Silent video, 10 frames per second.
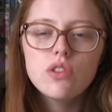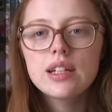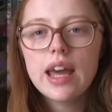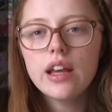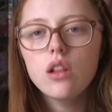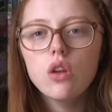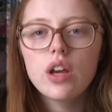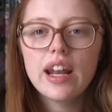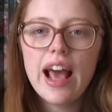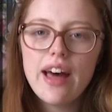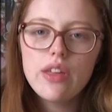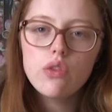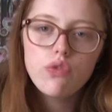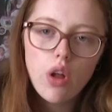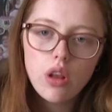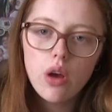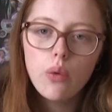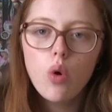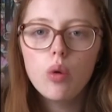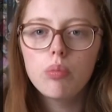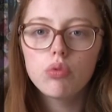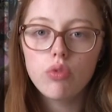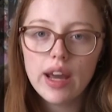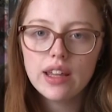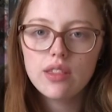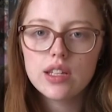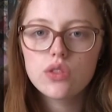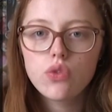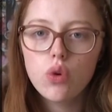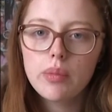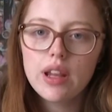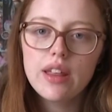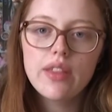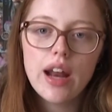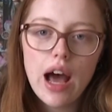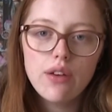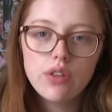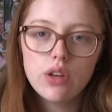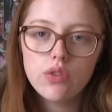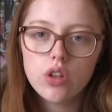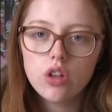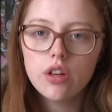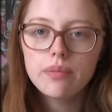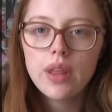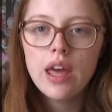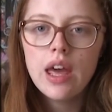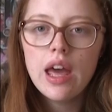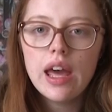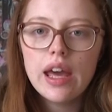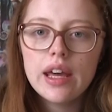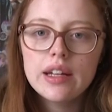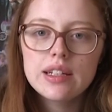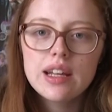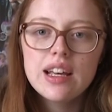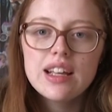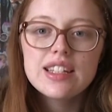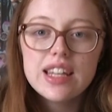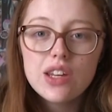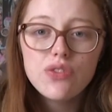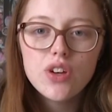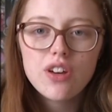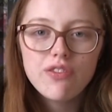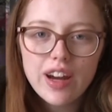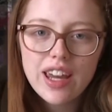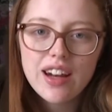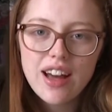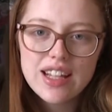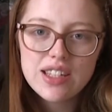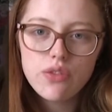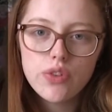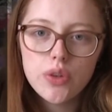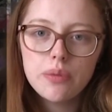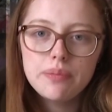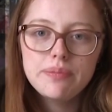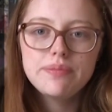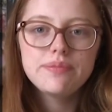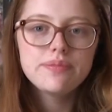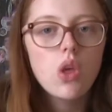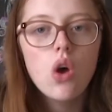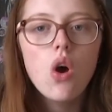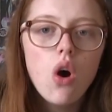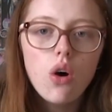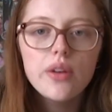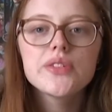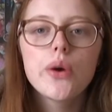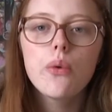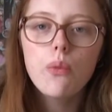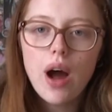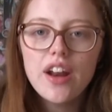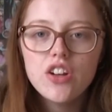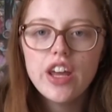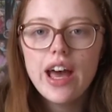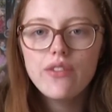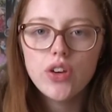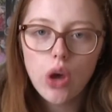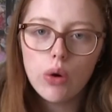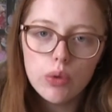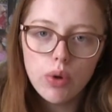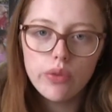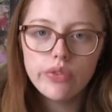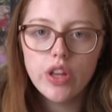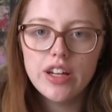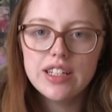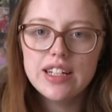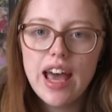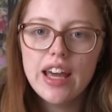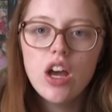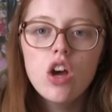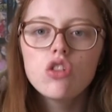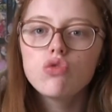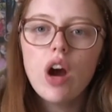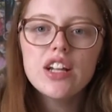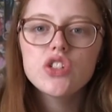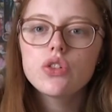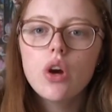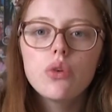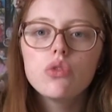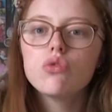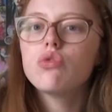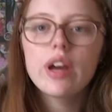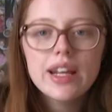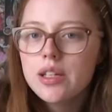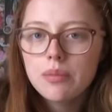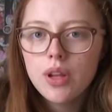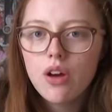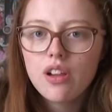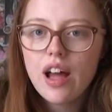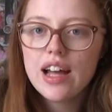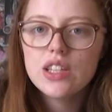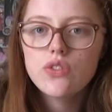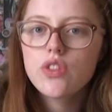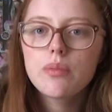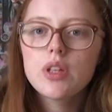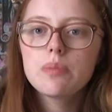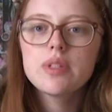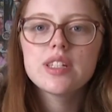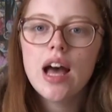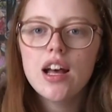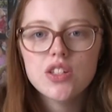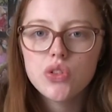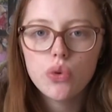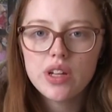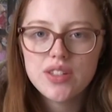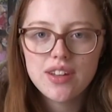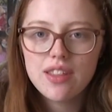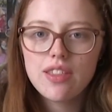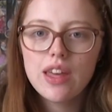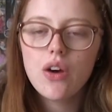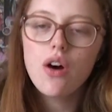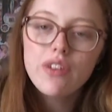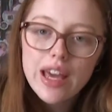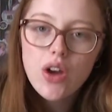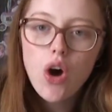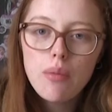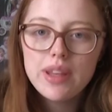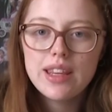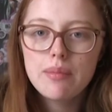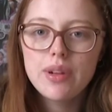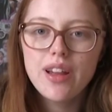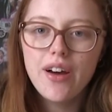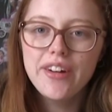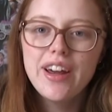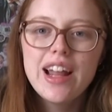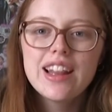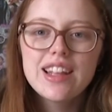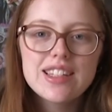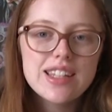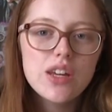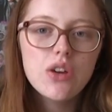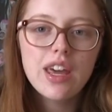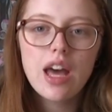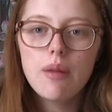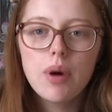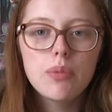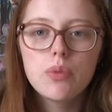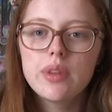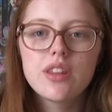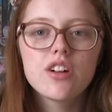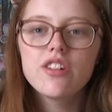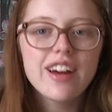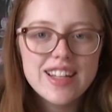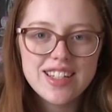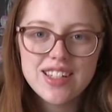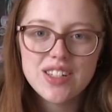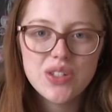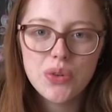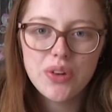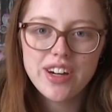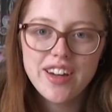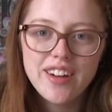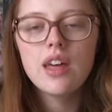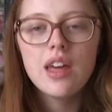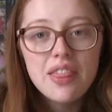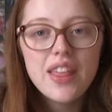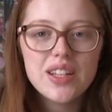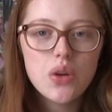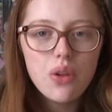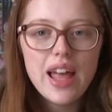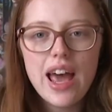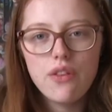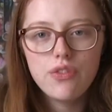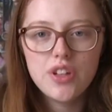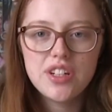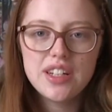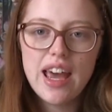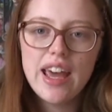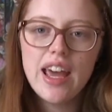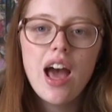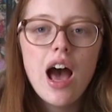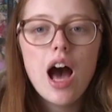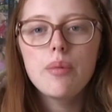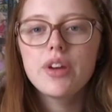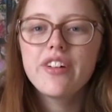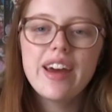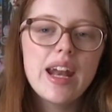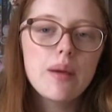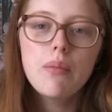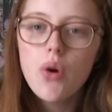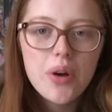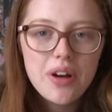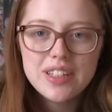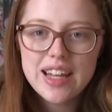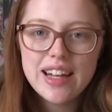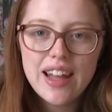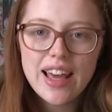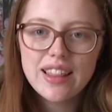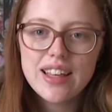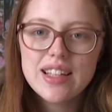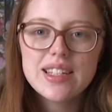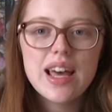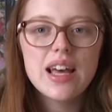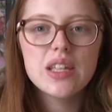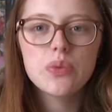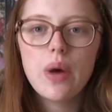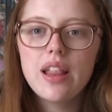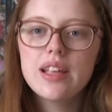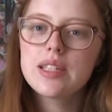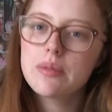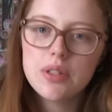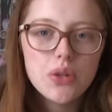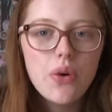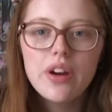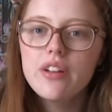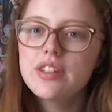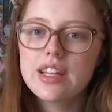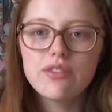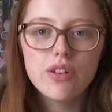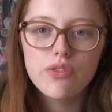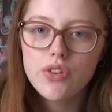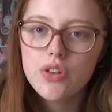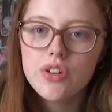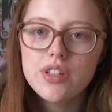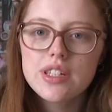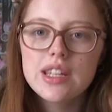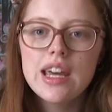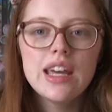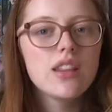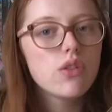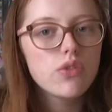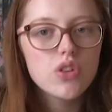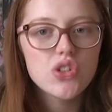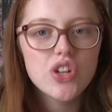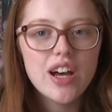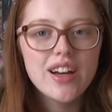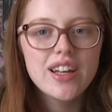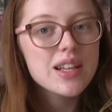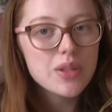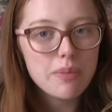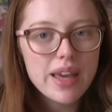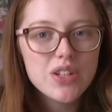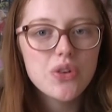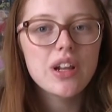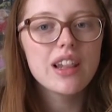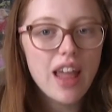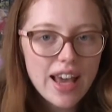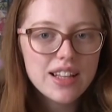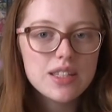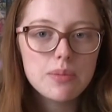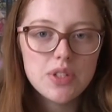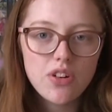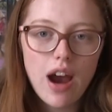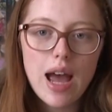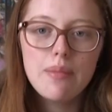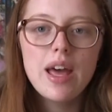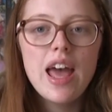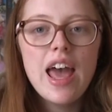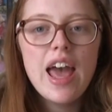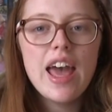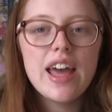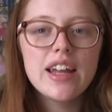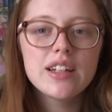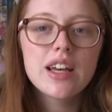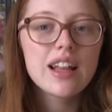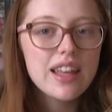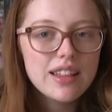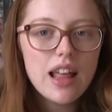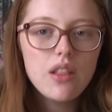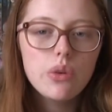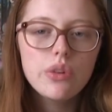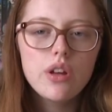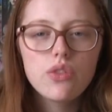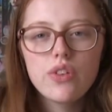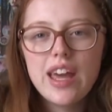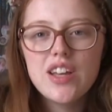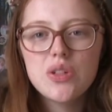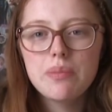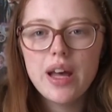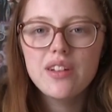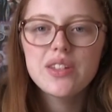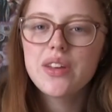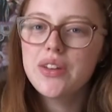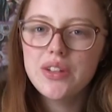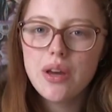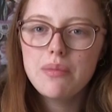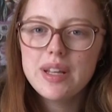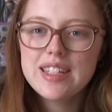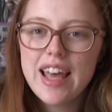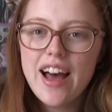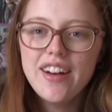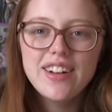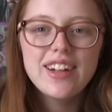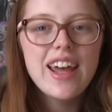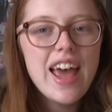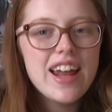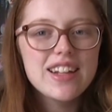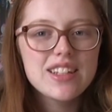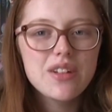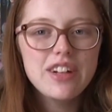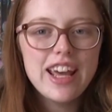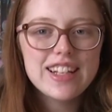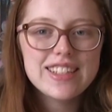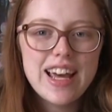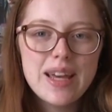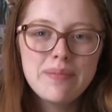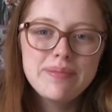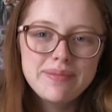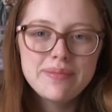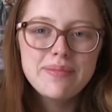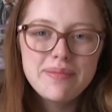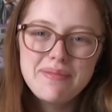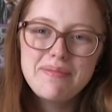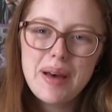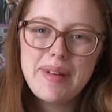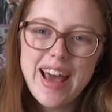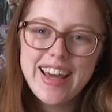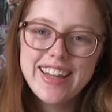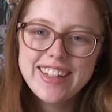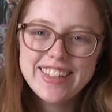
Take a look at how they follow or break this formula that I've given you, and see if you can recognize the film. Also, why don't you have a go at what we've learnt today? Write your own random loglines for the most bizarre stories you can think of and comment them below. Let's see who can come up with the craziest story. That's all I have for you today. I'll be creating more content like this, as well as some tutorials and reviews in the future. So make sure to like and subscribe and click that little notification bell so you don't miss out. And until next time, bye bye.